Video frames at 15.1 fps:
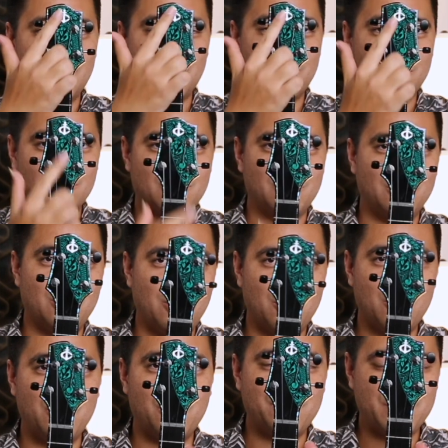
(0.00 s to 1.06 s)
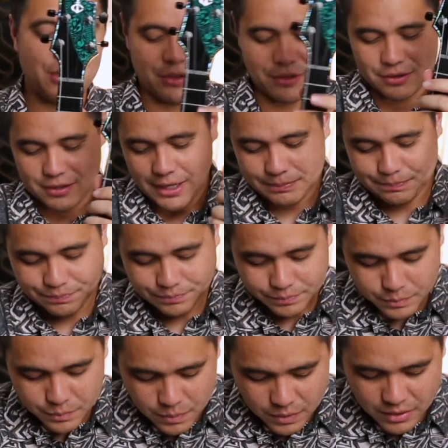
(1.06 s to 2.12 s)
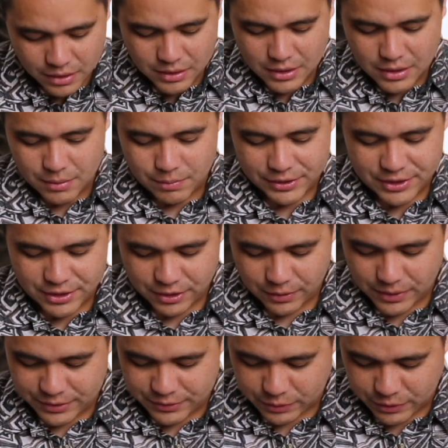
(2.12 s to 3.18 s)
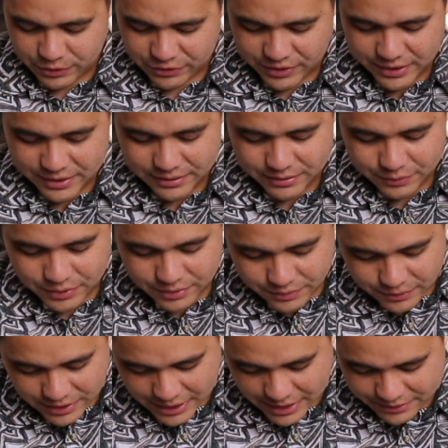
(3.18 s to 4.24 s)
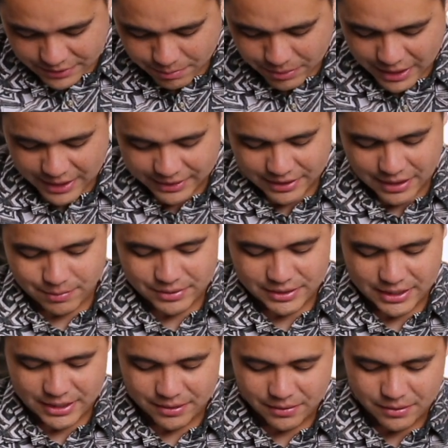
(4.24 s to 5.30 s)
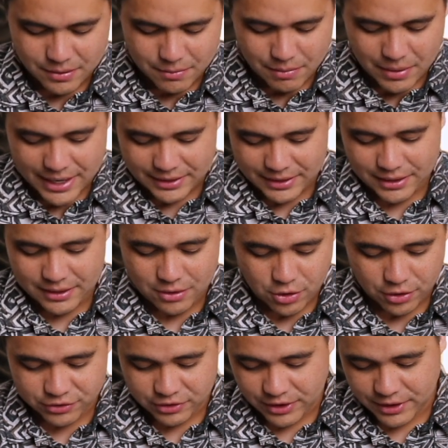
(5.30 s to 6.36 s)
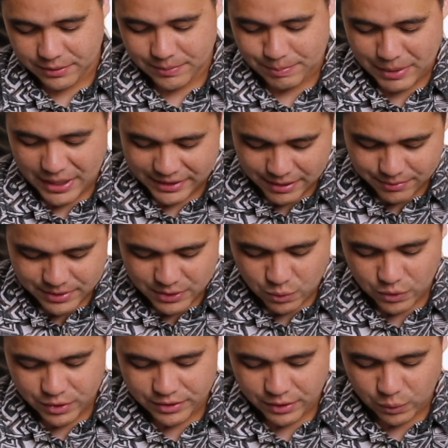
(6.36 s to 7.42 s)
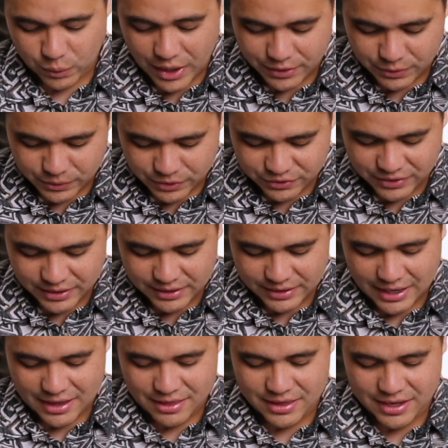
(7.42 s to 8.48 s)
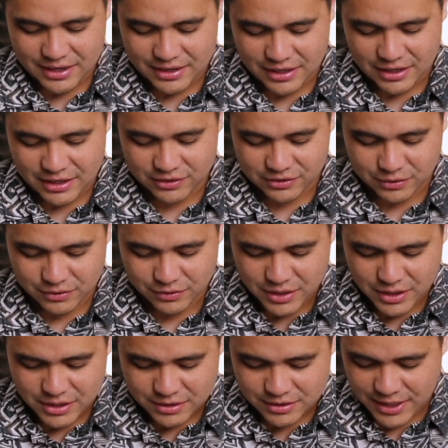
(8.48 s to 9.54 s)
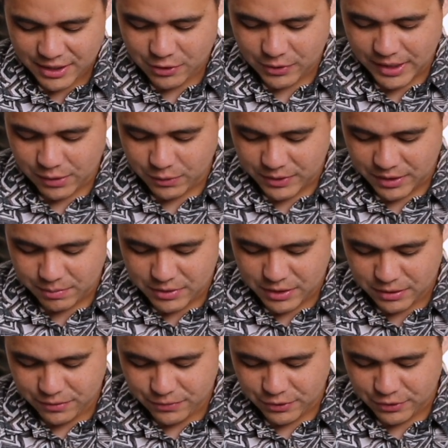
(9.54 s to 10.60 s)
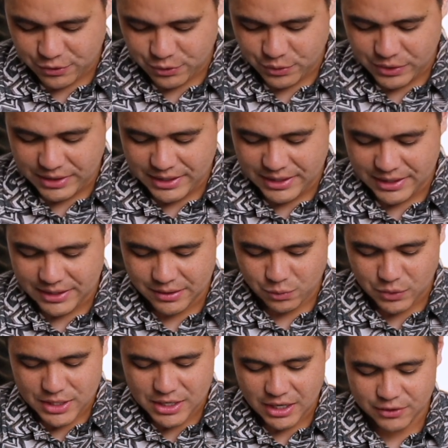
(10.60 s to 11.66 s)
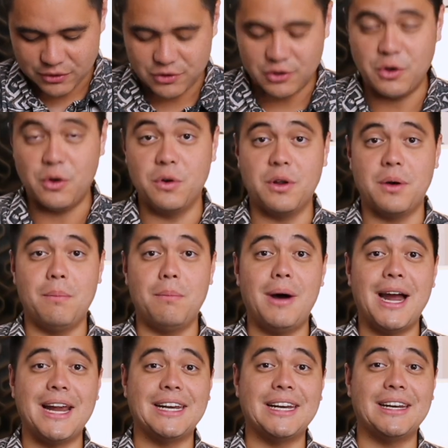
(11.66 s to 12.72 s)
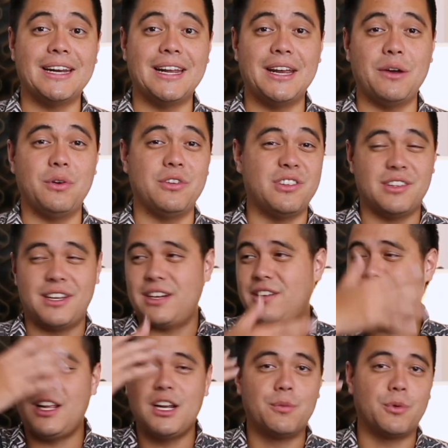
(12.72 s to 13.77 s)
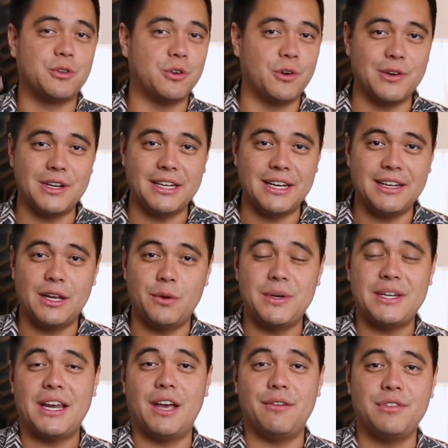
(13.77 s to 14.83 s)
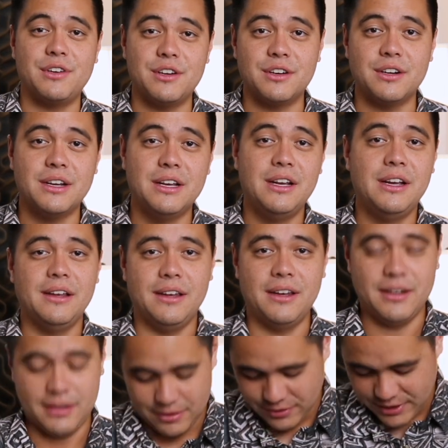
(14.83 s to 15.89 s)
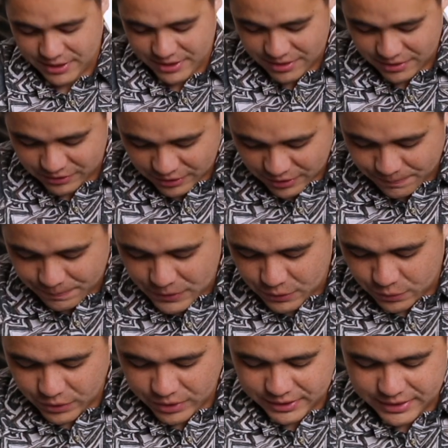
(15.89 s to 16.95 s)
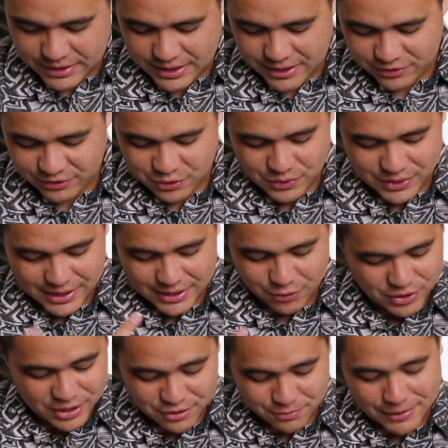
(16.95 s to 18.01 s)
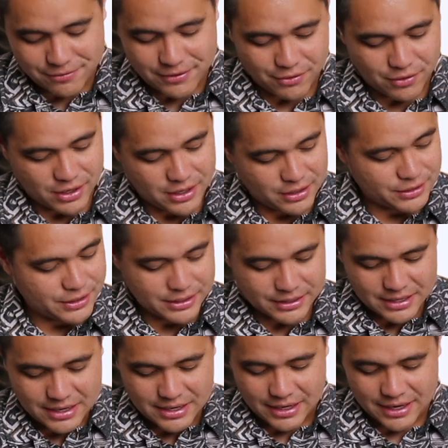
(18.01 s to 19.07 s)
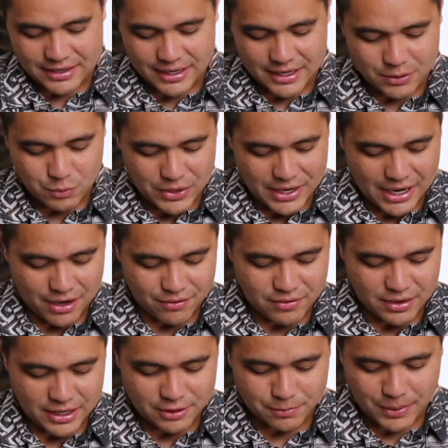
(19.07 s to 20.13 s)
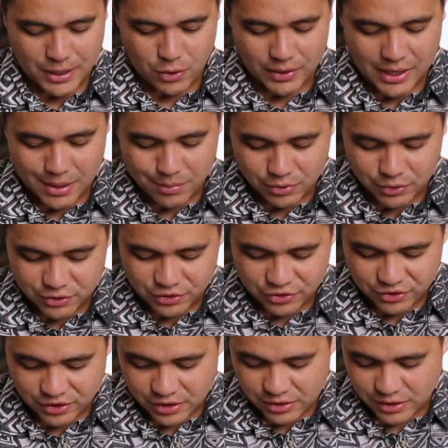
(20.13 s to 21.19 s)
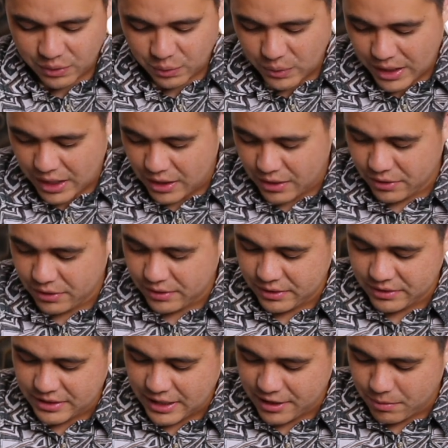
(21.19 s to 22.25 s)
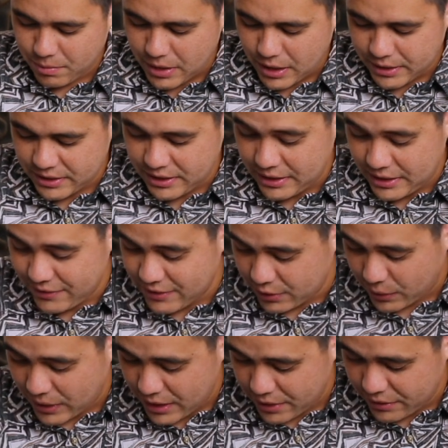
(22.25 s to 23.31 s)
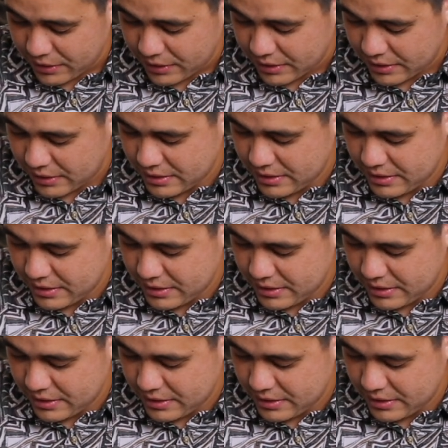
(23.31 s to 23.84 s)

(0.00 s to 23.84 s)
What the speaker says: the Cornerstone logo here on the top. But here around the rosette, you got the black ebony binding, or sorry, black ebony wood around the rosette, and then it's decorated with a beautiful green recon stone mailele, which is like a celebratory lei that we have here in Hawaii. So really nice green. Green's my favorite color. And then we have nice paua abalone shell around the entire body, even around the